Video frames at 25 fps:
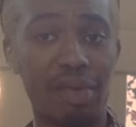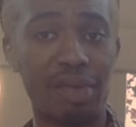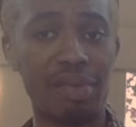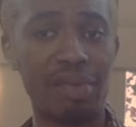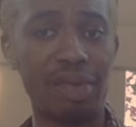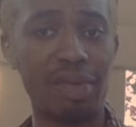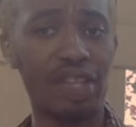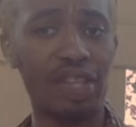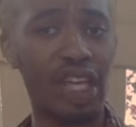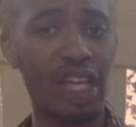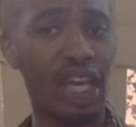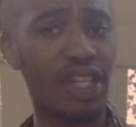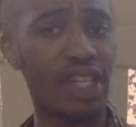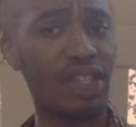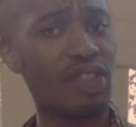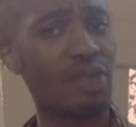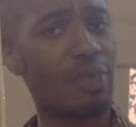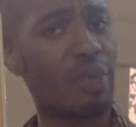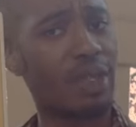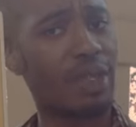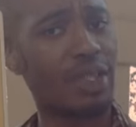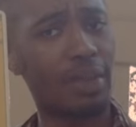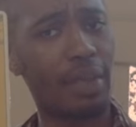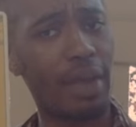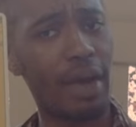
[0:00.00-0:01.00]
Maybe you're thinking too
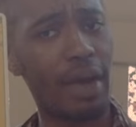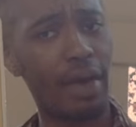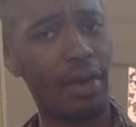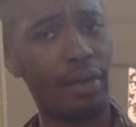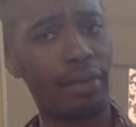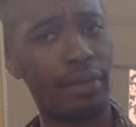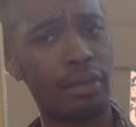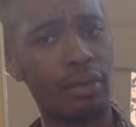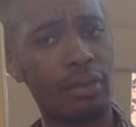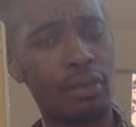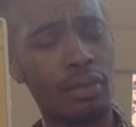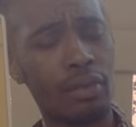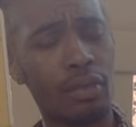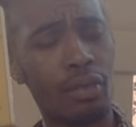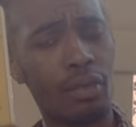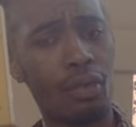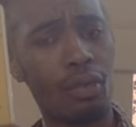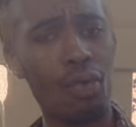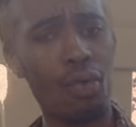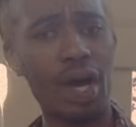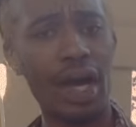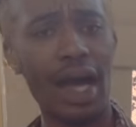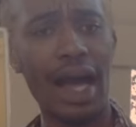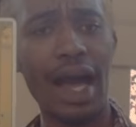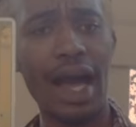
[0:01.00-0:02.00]
much about
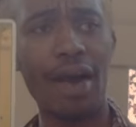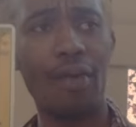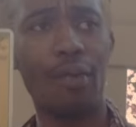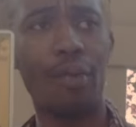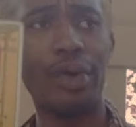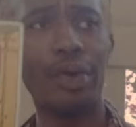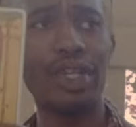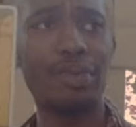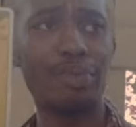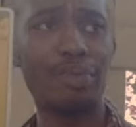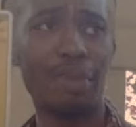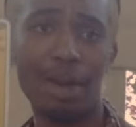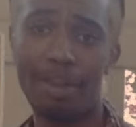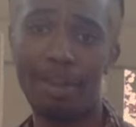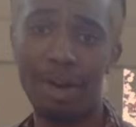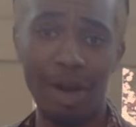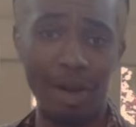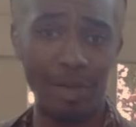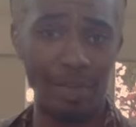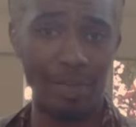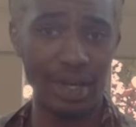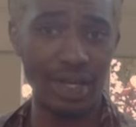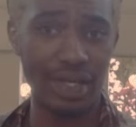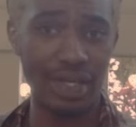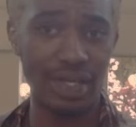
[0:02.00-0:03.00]
what is my
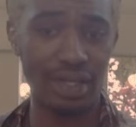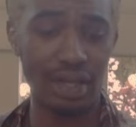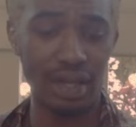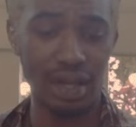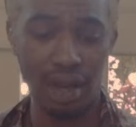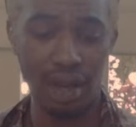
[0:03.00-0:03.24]
purpose?